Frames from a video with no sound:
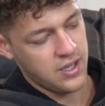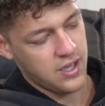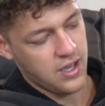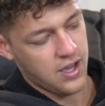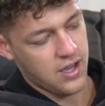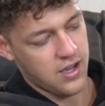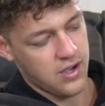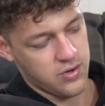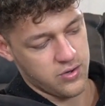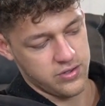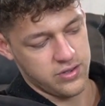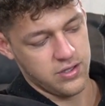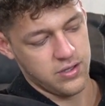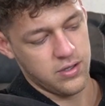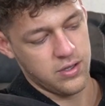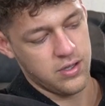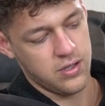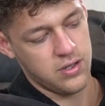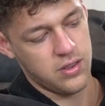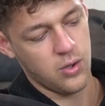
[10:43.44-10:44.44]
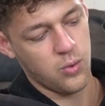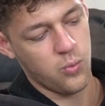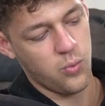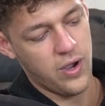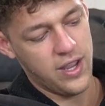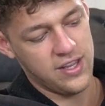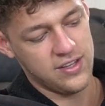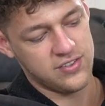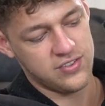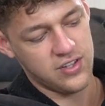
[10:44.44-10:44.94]
or the
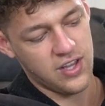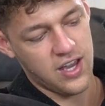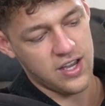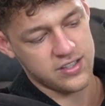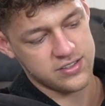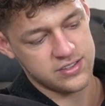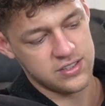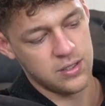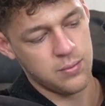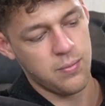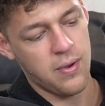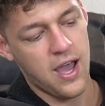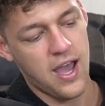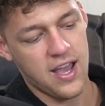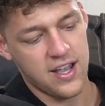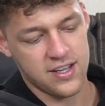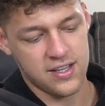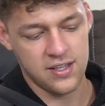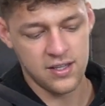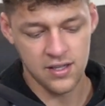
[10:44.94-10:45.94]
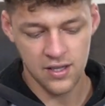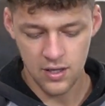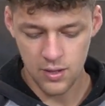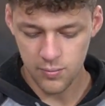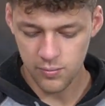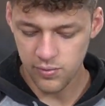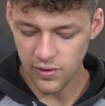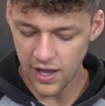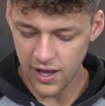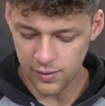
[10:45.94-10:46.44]
white socks in the back,
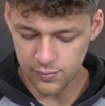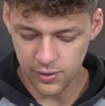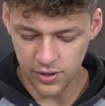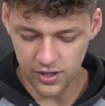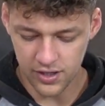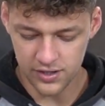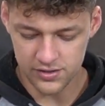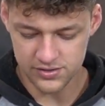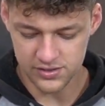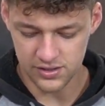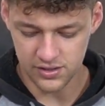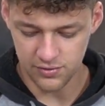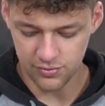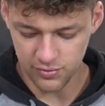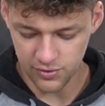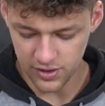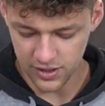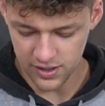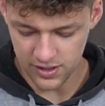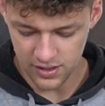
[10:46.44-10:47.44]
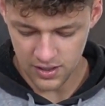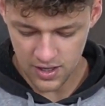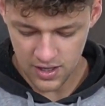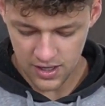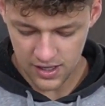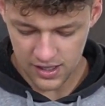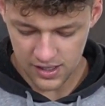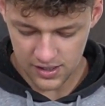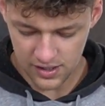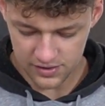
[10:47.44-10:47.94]
black paws in the front.
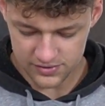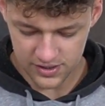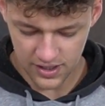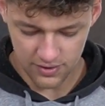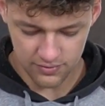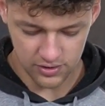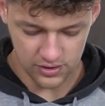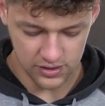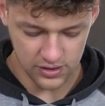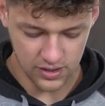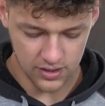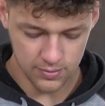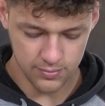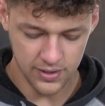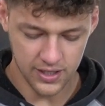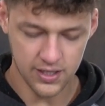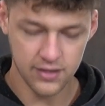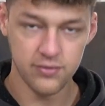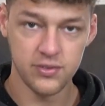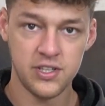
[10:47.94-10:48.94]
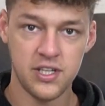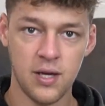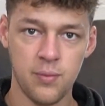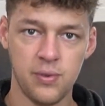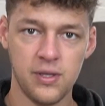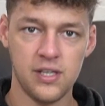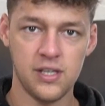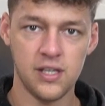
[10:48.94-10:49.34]
He does have a little bit of a tippy